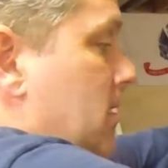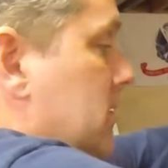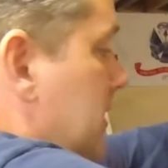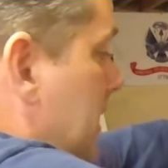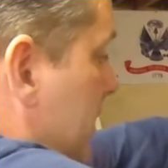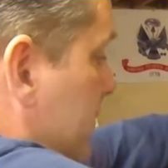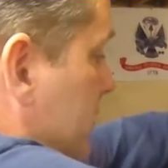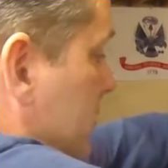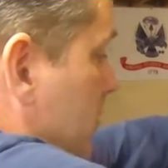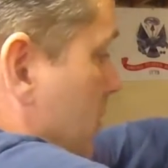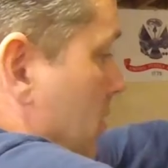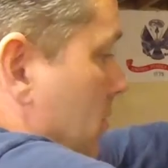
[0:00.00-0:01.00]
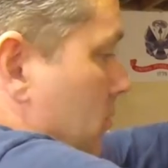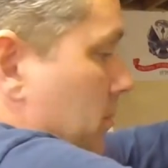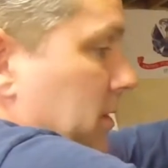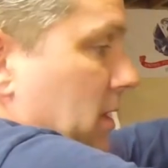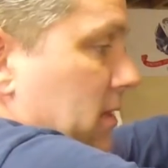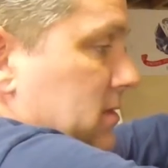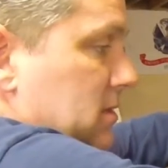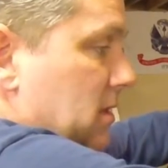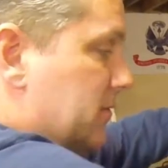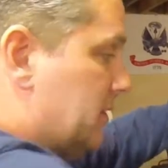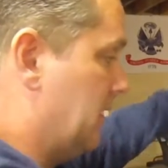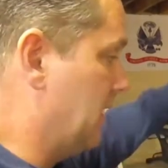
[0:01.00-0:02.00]
day after tomorrow will be nice
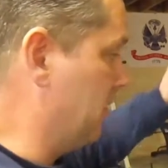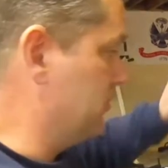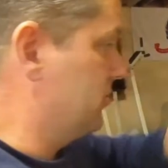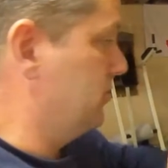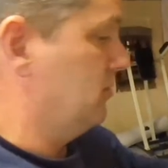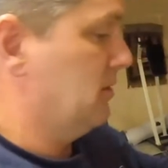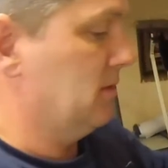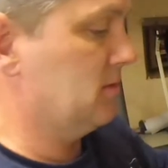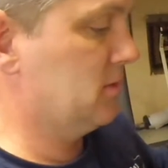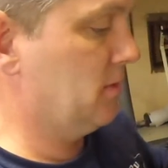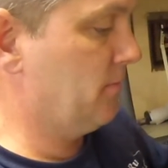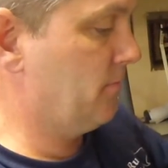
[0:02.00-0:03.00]
enough to get out and shoot these